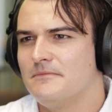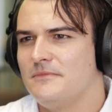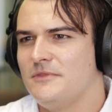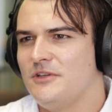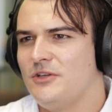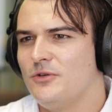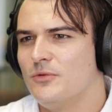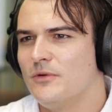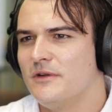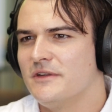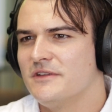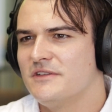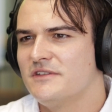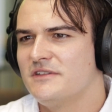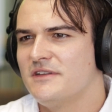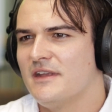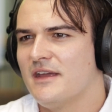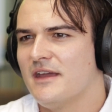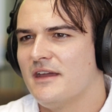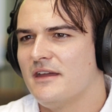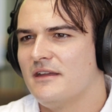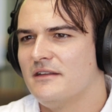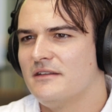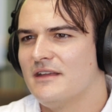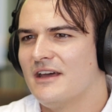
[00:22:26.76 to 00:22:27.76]
You
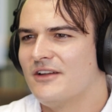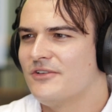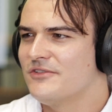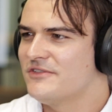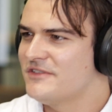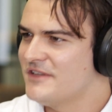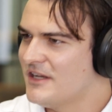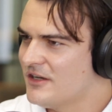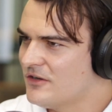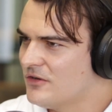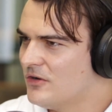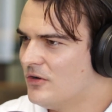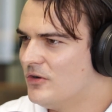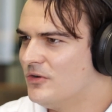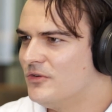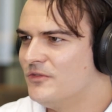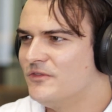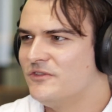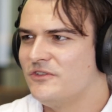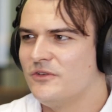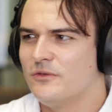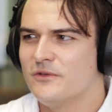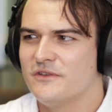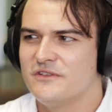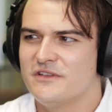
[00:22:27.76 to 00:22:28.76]
understand how to set
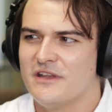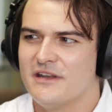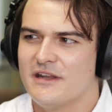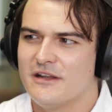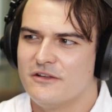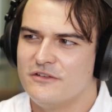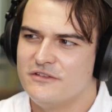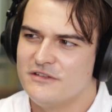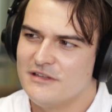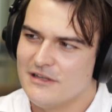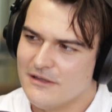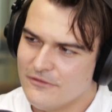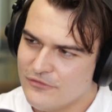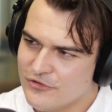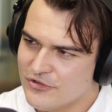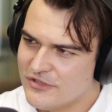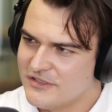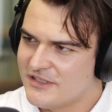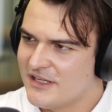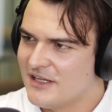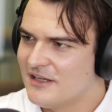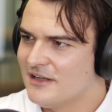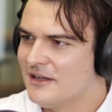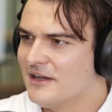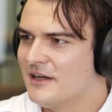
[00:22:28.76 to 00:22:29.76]
goals. You understand how to deliver on
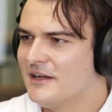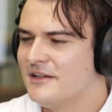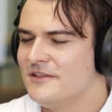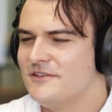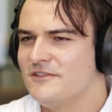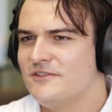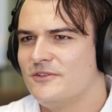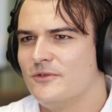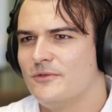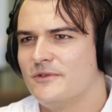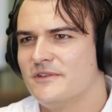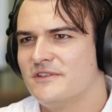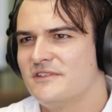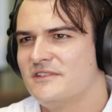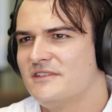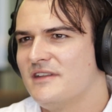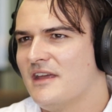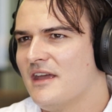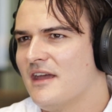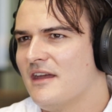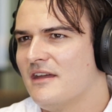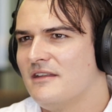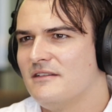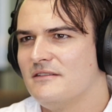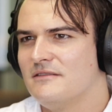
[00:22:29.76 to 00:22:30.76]
deadlines. You
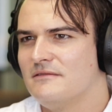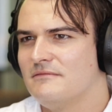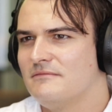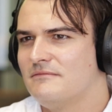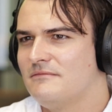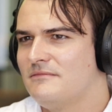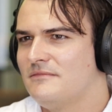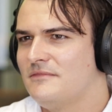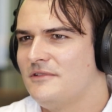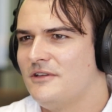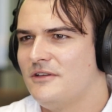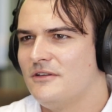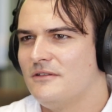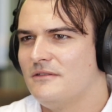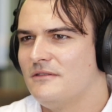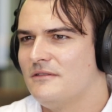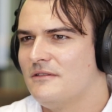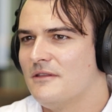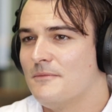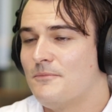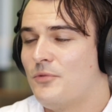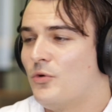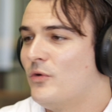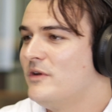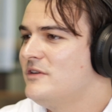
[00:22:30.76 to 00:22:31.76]
understand
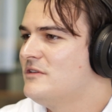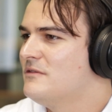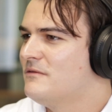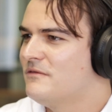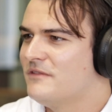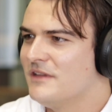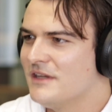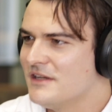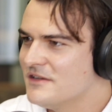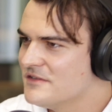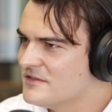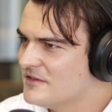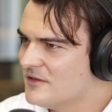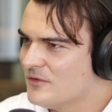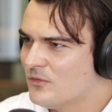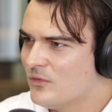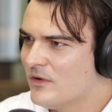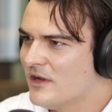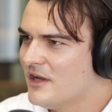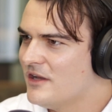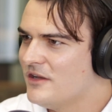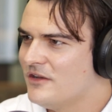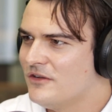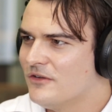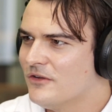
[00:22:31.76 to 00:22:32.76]
the point of things in a
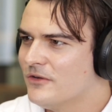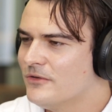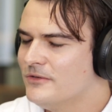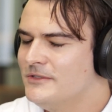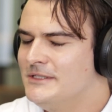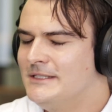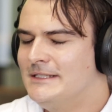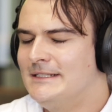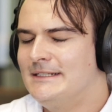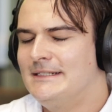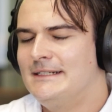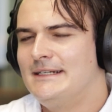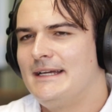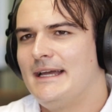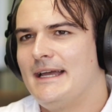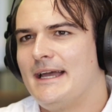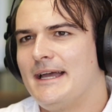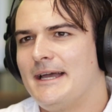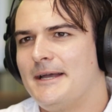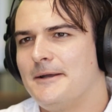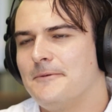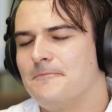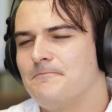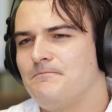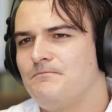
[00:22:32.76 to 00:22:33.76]
way,
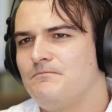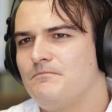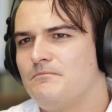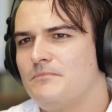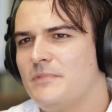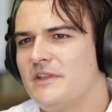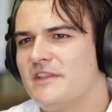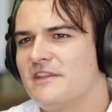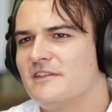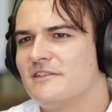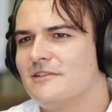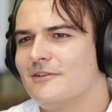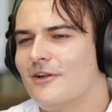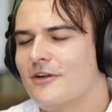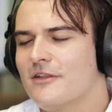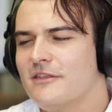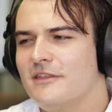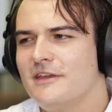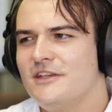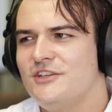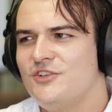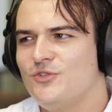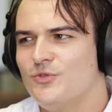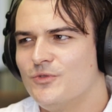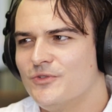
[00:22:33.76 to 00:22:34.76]
But there's a lot of
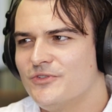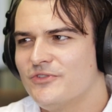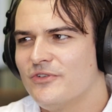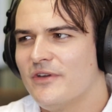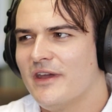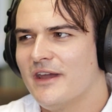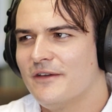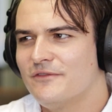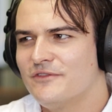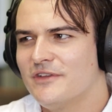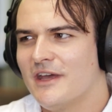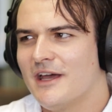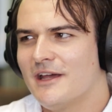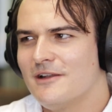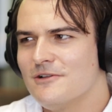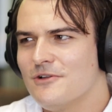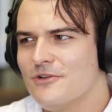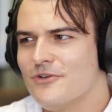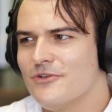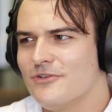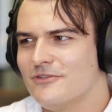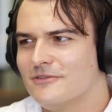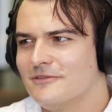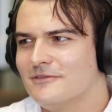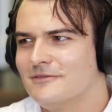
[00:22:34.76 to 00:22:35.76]
things you also have to
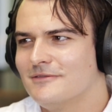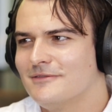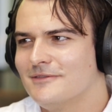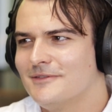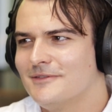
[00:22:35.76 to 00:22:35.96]
unlearn,